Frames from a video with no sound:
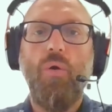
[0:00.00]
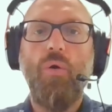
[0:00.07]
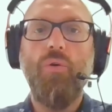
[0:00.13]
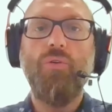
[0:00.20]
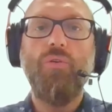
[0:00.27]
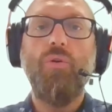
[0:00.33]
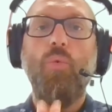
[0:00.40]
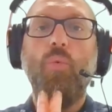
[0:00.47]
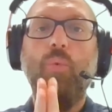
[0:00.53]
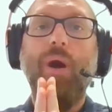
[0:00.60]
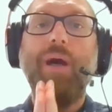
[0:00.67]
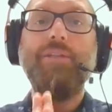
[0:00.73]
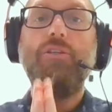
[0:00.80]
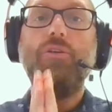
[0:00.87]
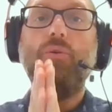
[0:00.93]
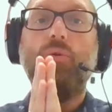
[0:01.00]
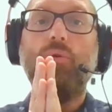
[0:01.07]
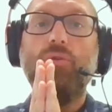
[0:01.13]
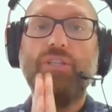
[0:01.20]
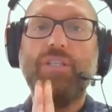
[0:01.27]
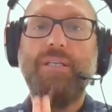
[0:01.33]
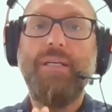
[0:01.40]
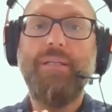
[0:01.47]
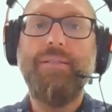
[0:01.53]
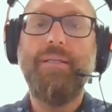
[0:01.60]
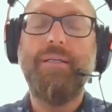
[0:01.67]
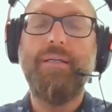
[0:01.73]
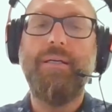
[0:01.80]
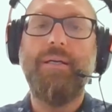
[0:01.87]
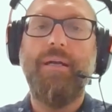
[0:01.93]
on what you
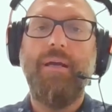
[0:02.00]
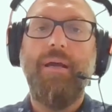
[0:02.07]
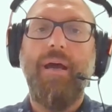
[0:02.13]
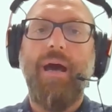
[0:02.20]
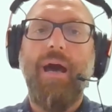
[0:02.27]
consider